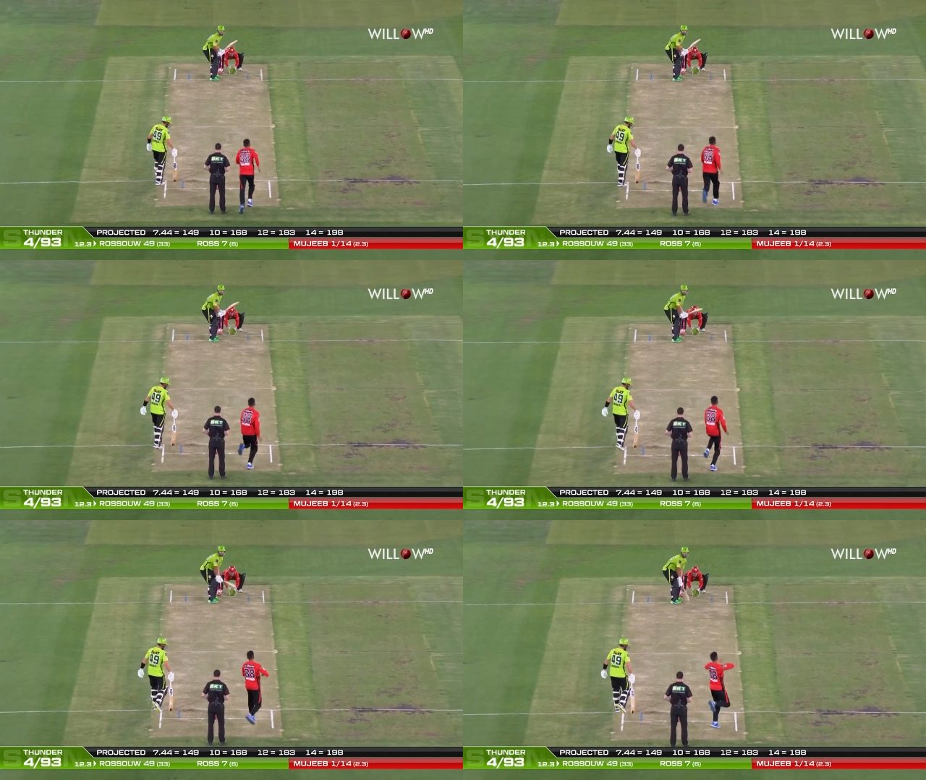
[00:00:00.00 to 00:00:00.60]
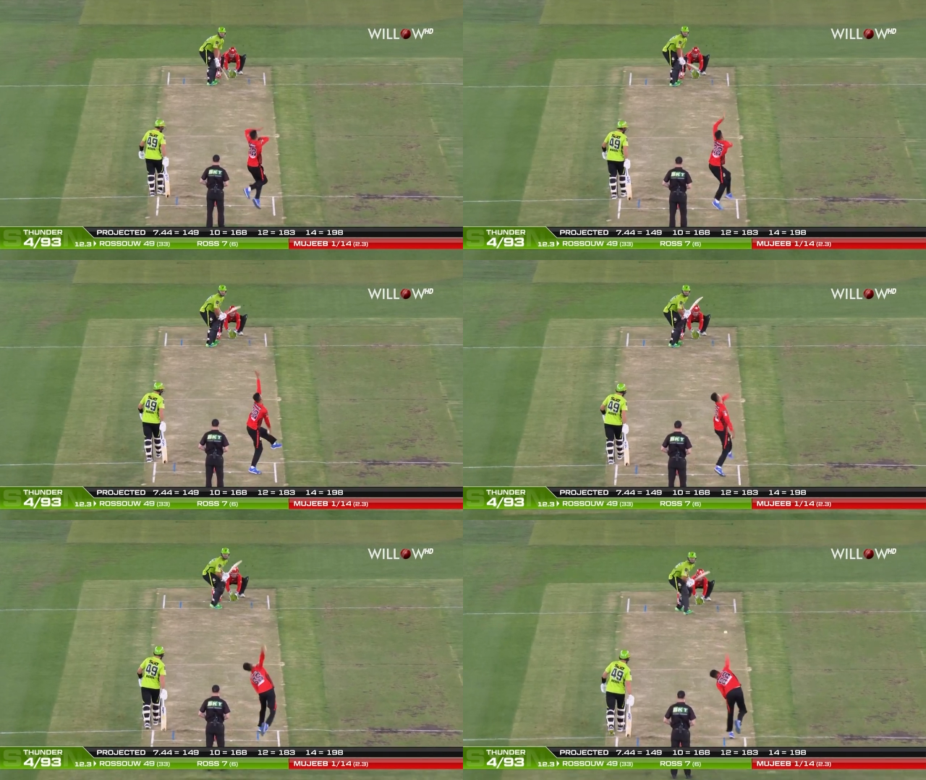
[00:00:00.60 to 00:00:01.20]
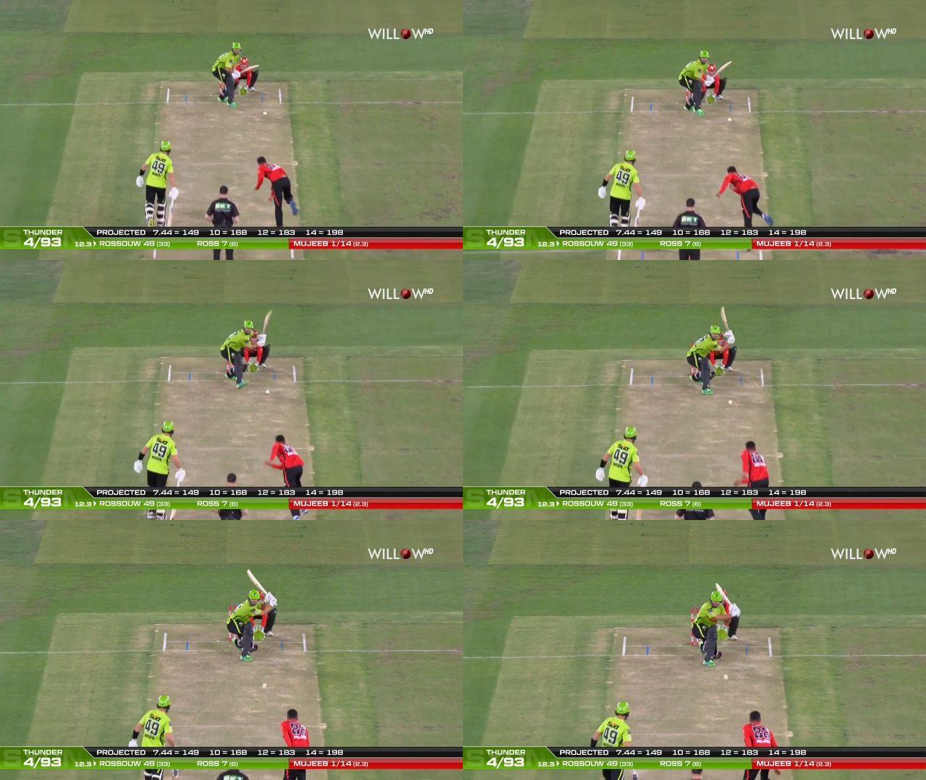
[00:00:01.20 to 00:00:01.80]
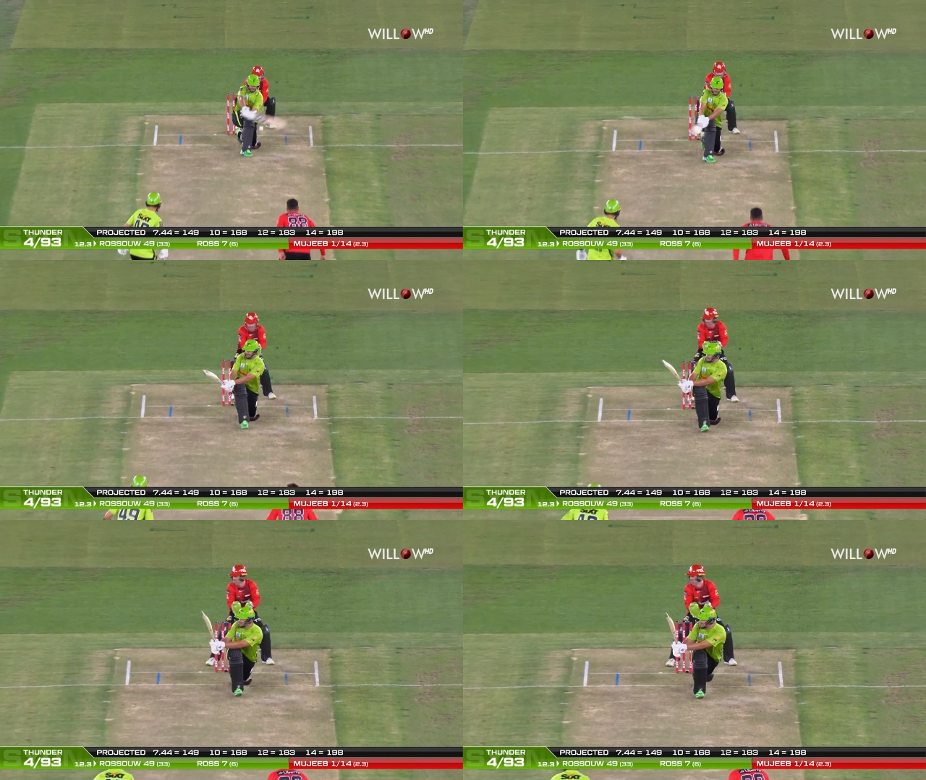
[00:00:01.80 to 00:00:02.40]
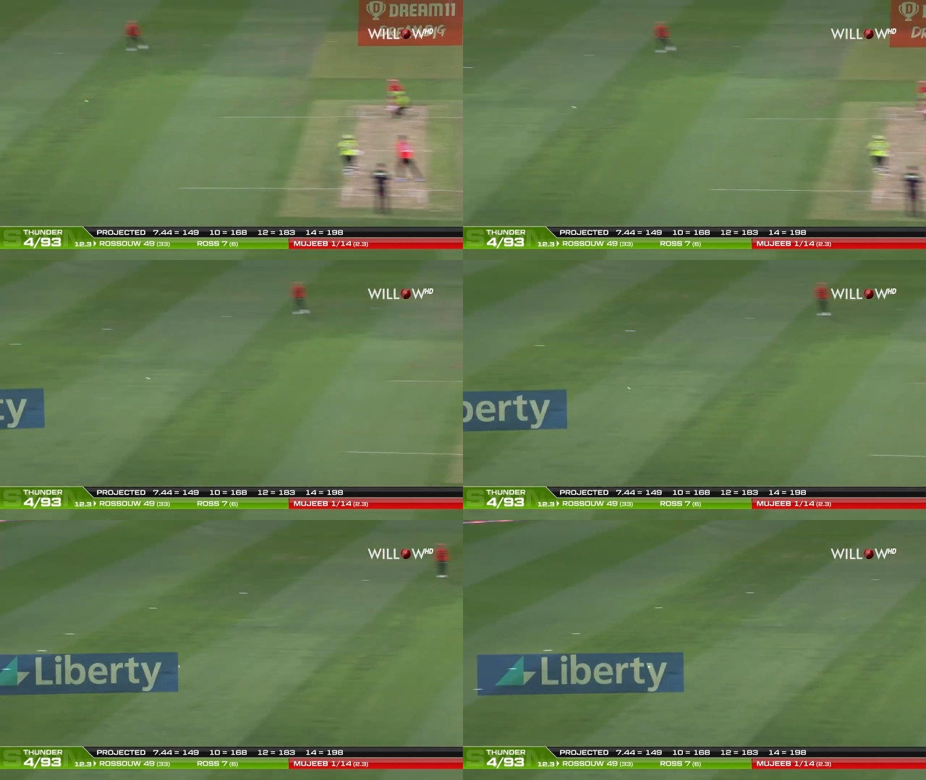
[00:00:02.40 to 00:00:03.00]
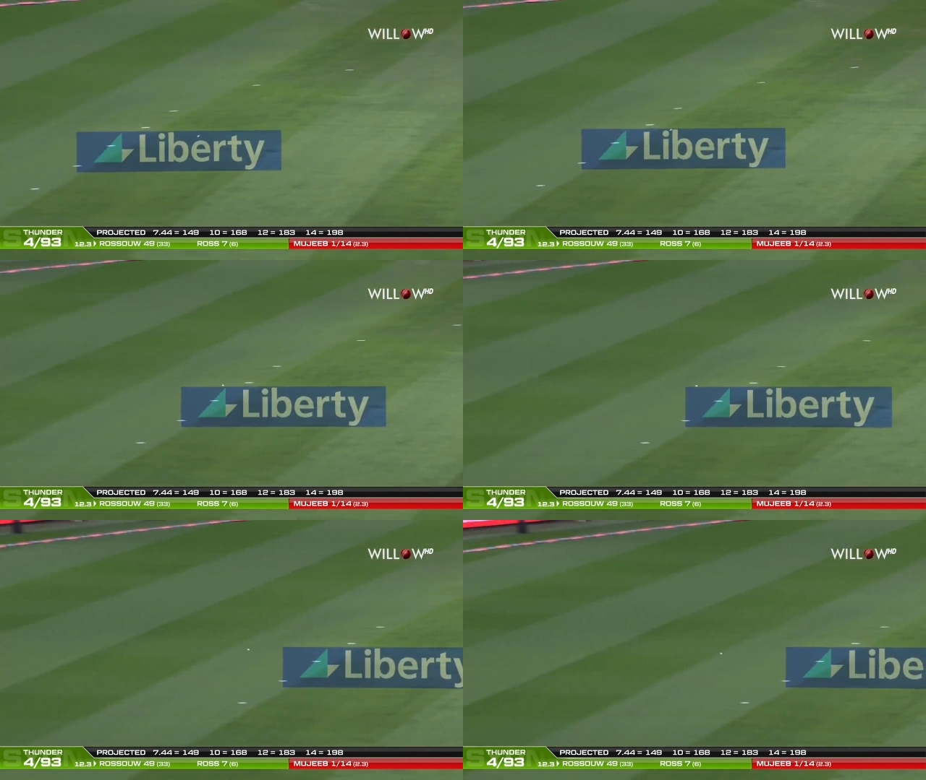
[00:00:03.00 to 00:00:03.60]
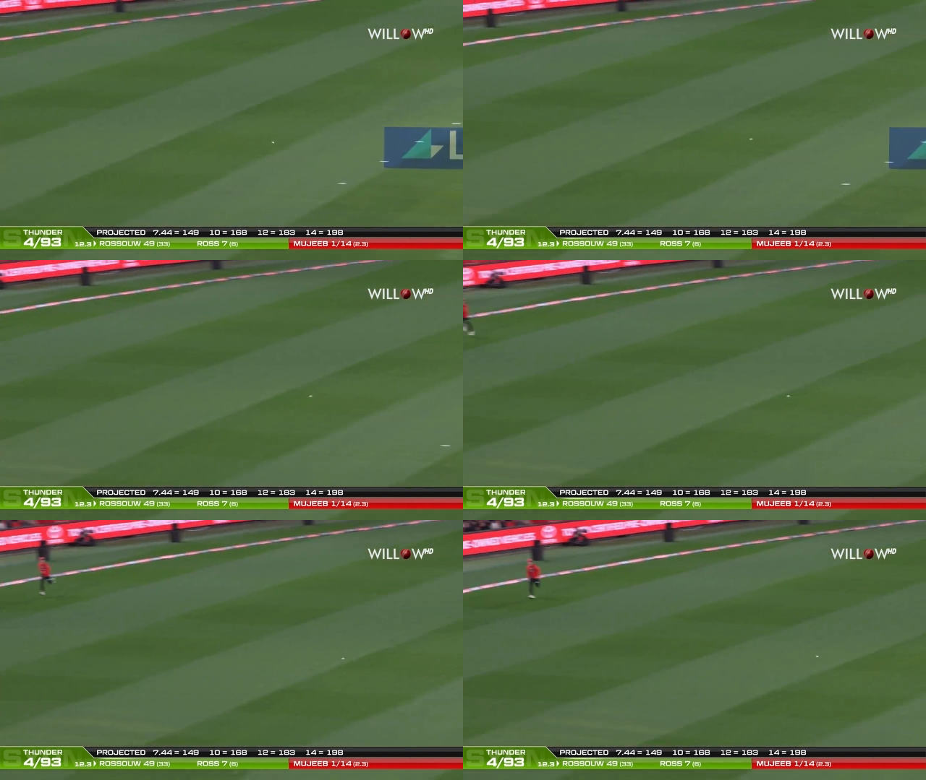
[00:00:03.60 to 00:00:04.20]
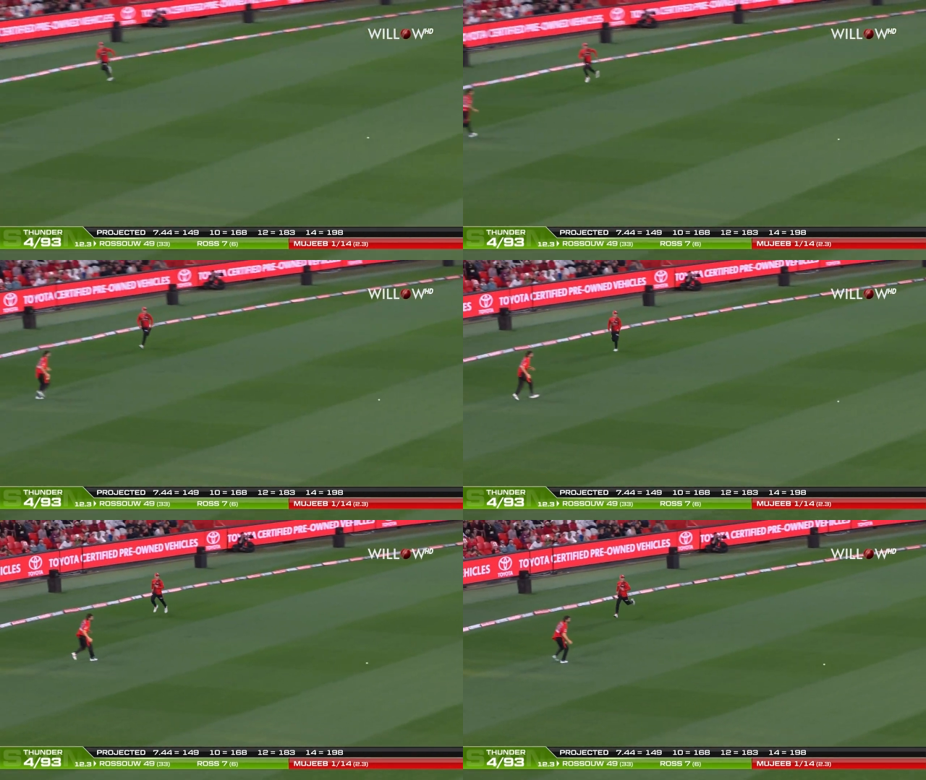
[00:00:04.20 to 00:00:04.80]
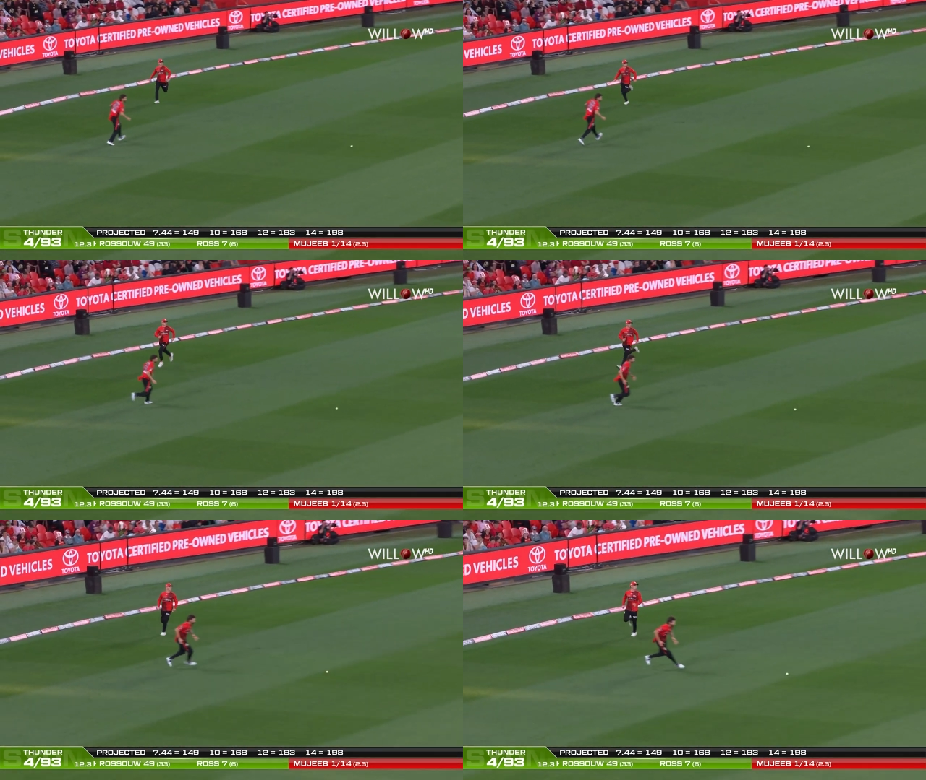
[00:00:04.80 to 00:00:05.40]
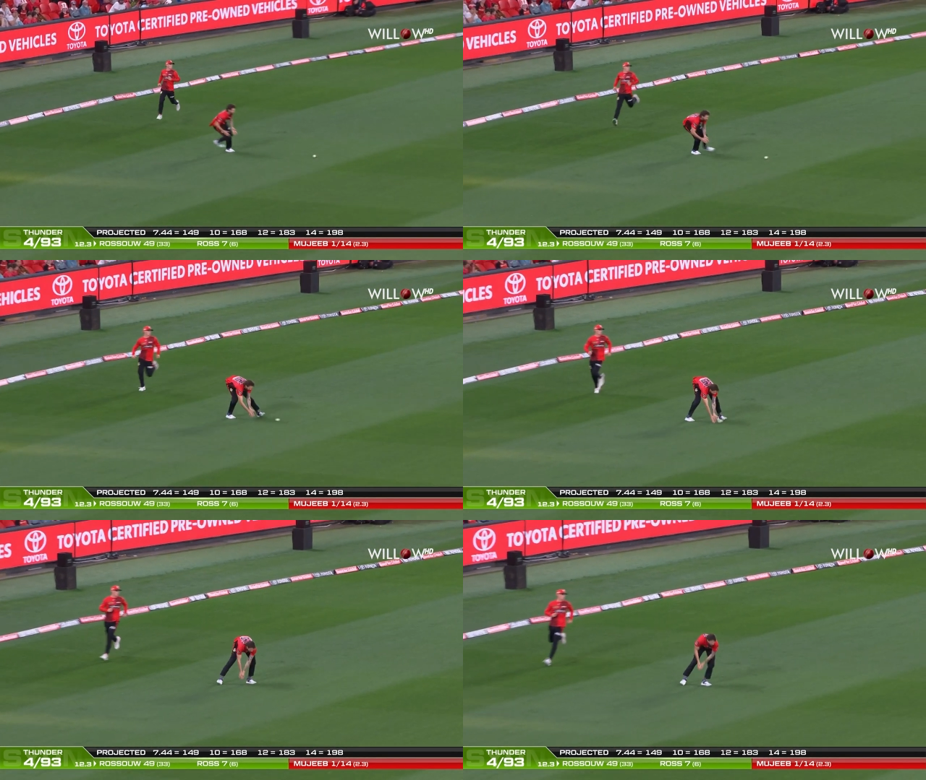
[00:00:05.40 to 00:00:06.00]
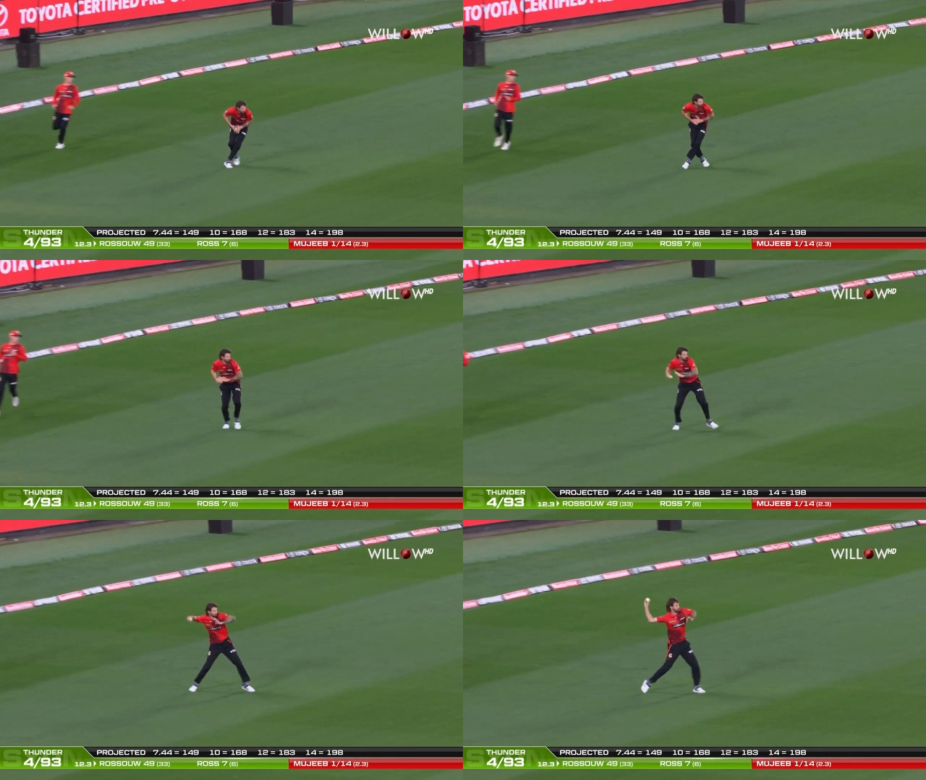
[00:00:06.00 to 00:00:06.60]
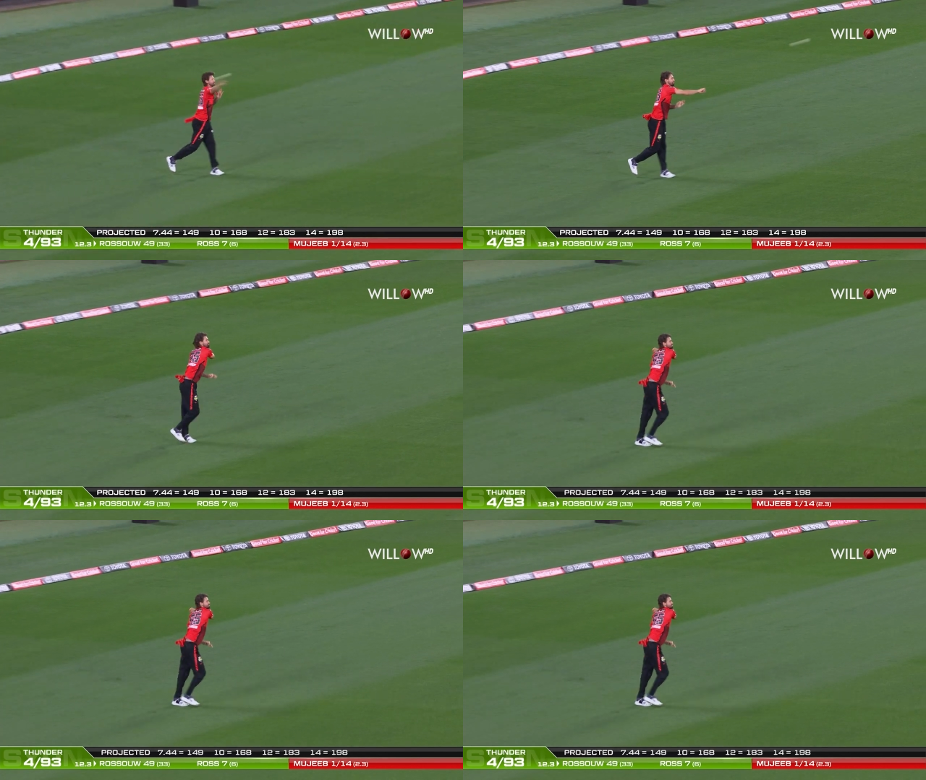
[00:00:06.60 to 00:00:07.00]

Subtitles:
(no speaker visible)